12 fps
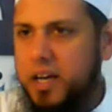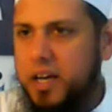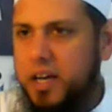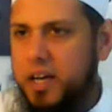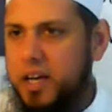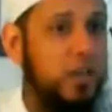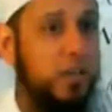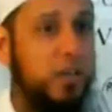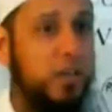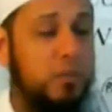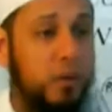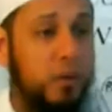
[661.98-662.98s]
They're keeping
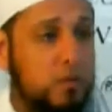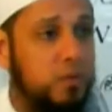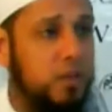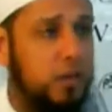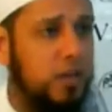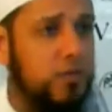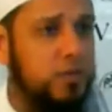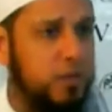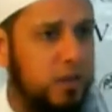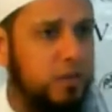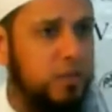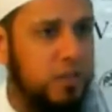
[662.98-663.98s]
their bond with Allah
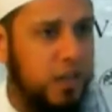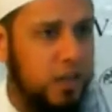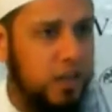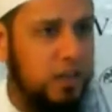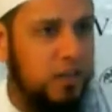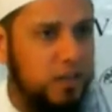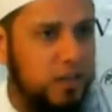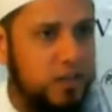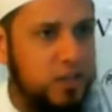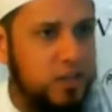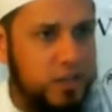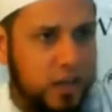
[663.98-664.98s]
subhanahu wa ta'ala
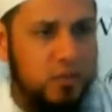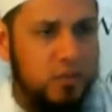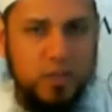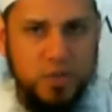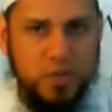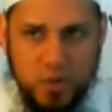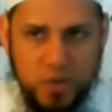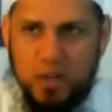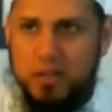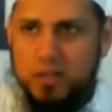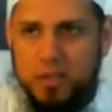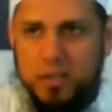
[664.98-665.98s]
sound and
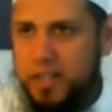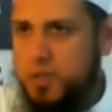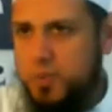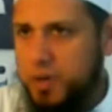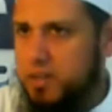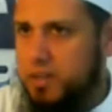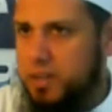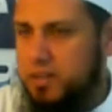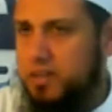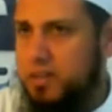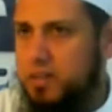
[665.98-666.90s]
strong. That's one thing.